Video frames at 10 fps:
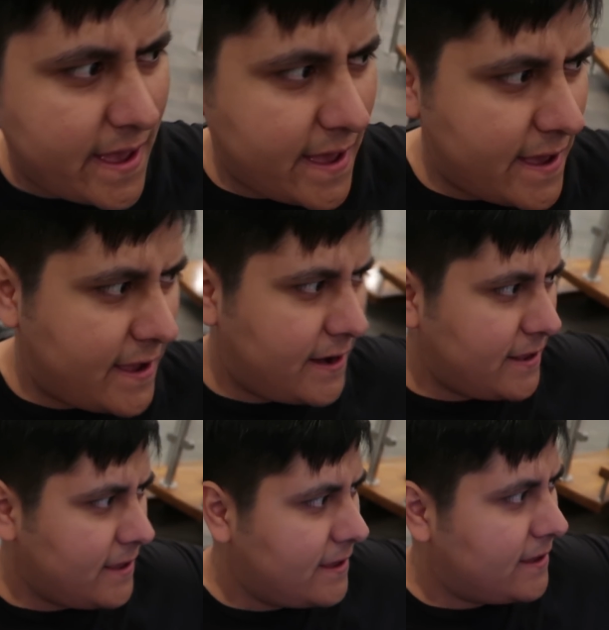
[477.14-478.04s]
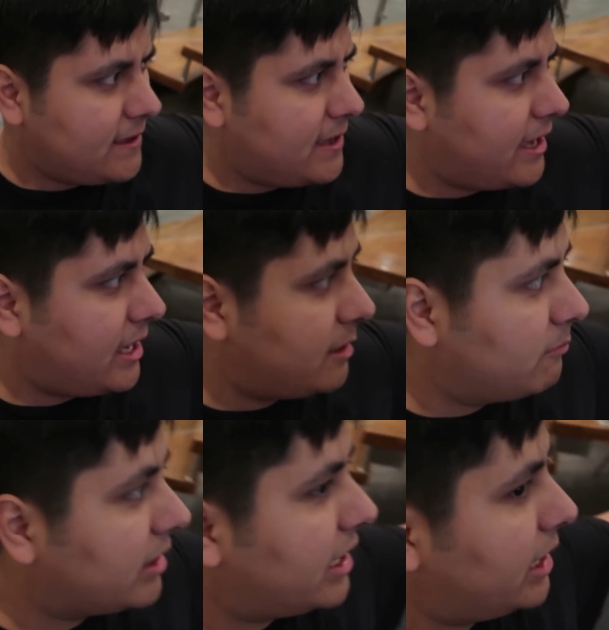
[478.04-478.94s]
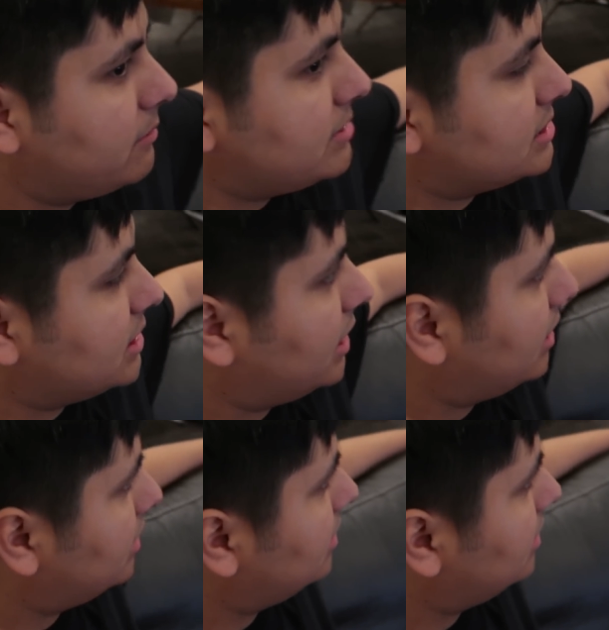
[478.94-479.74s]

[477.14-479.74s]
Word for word: Head game. Game is a.